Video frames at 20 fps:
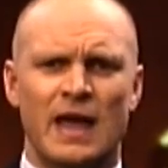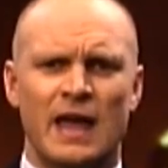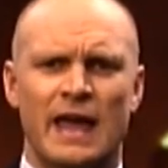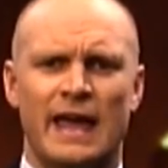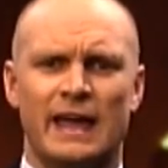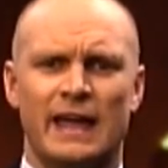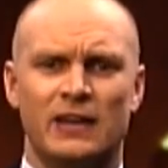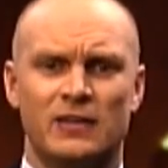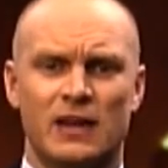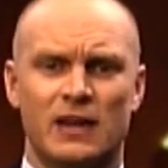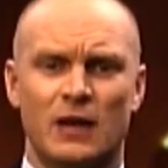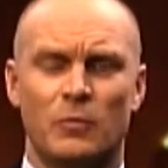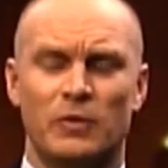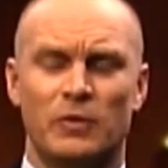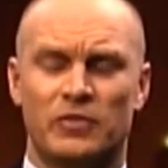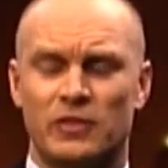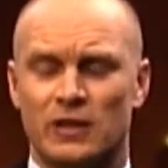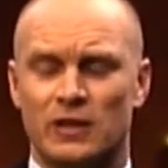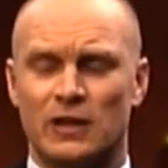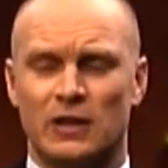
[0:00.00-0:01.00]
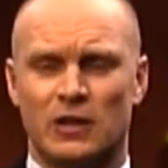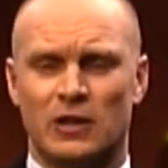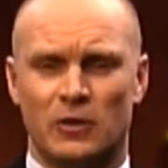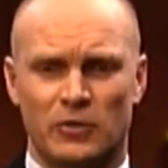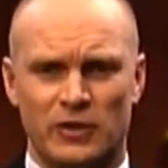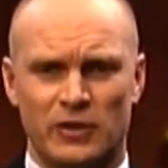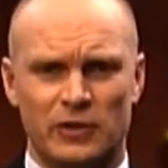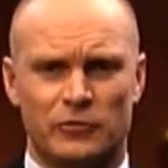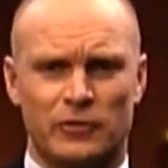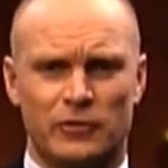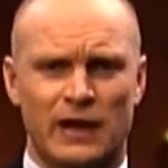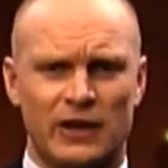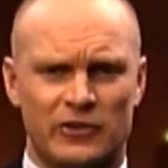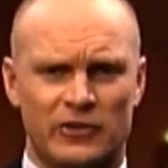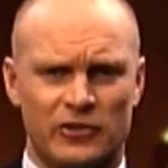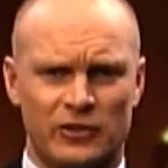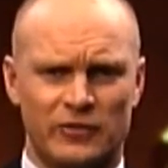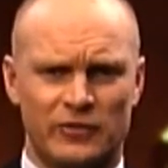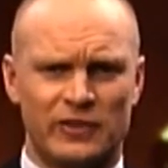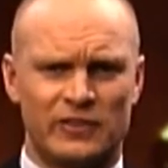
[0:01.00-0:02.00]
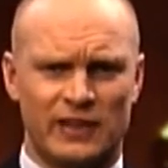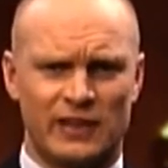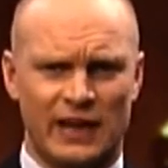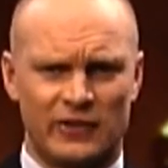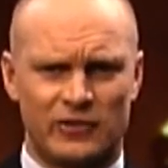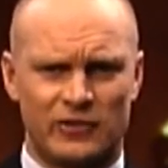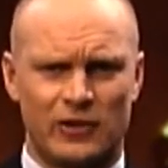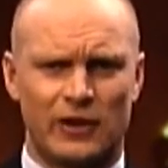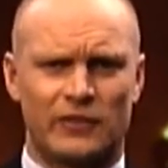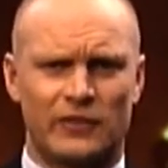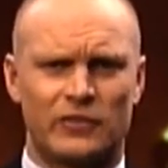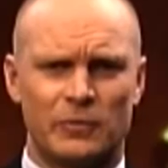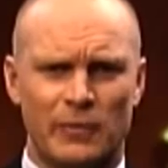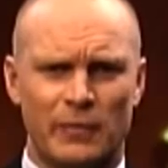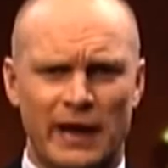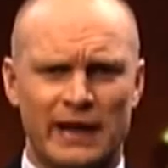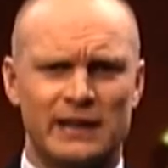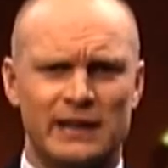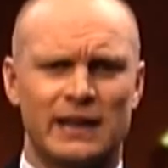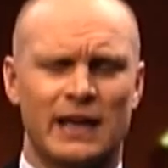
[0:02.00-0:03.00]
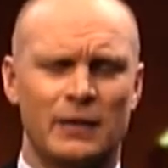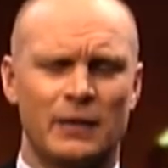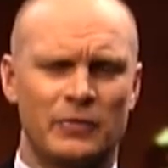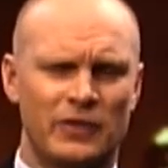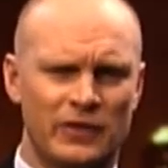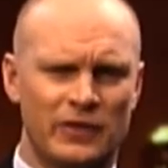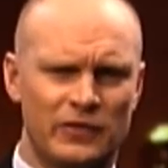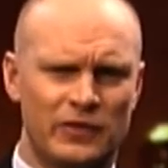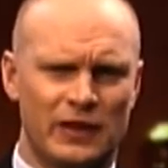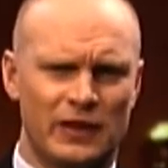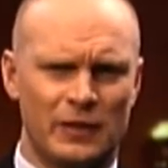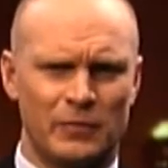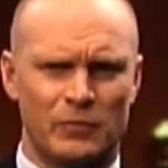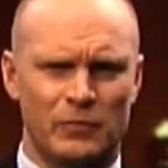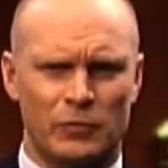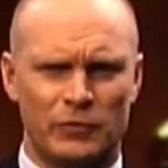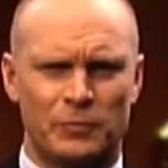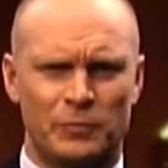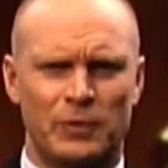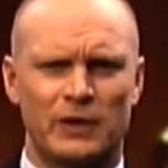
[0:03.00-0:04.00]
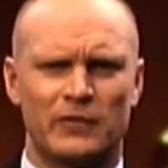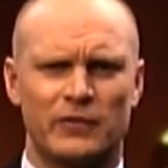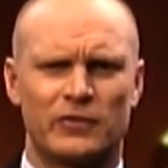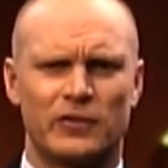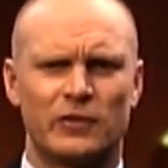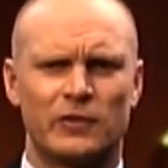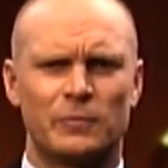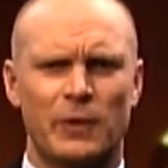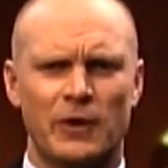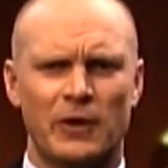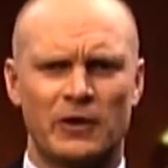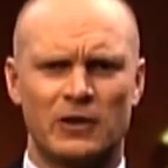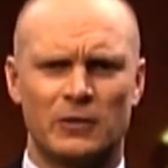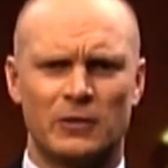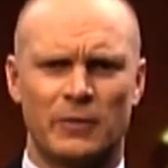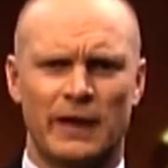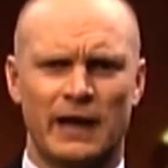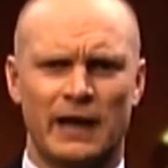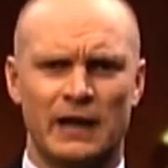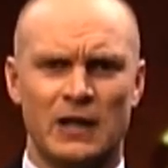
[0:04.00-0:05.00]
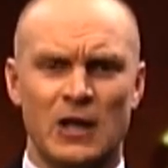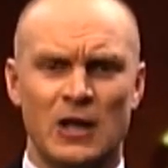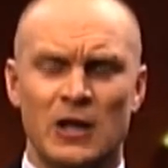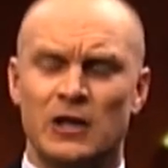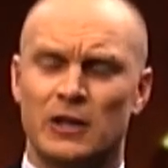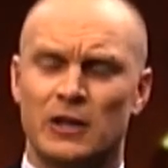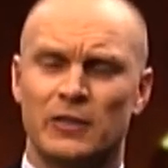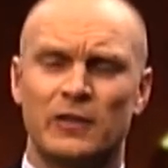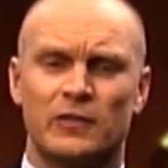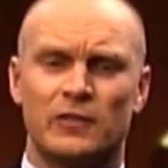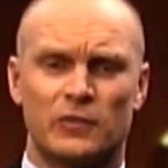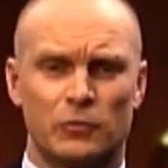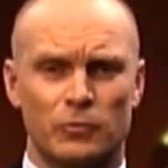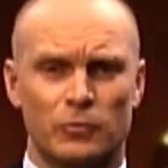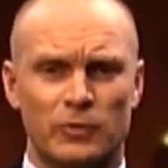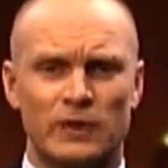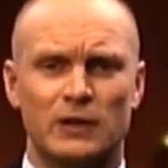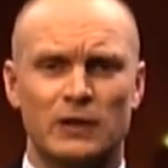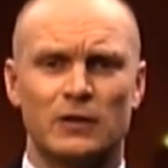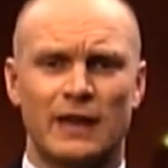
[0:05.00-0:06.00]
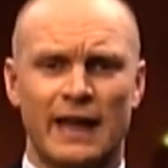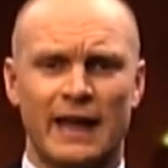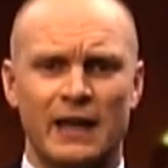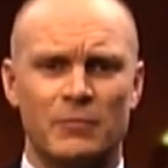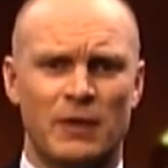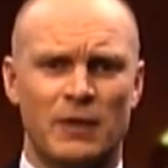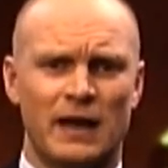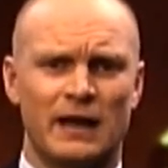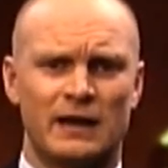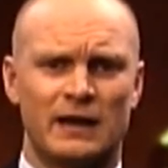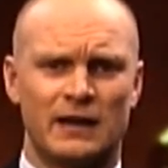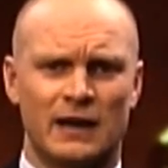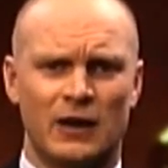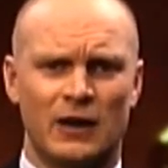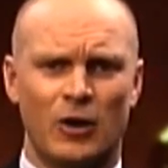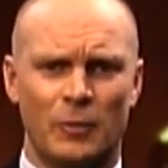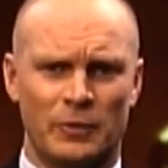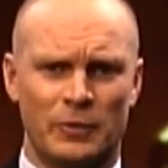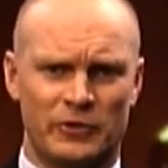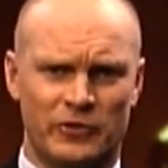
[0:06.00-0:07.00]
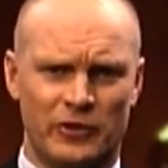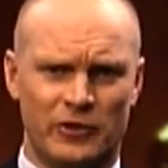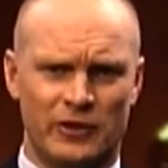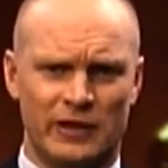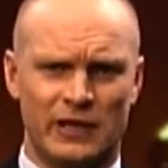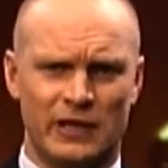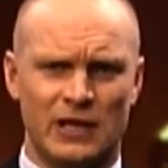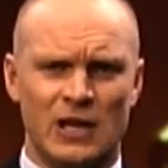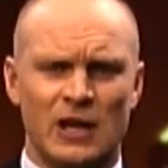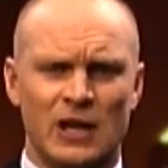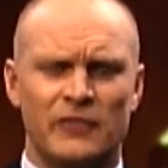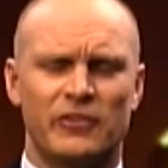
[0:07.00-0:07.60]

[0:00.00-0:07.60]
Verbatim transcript: And and um, with the, introduction of internationalised domain names, as um, was previously spoken about, this is a real mm-hmm. landmark uh, opportunity.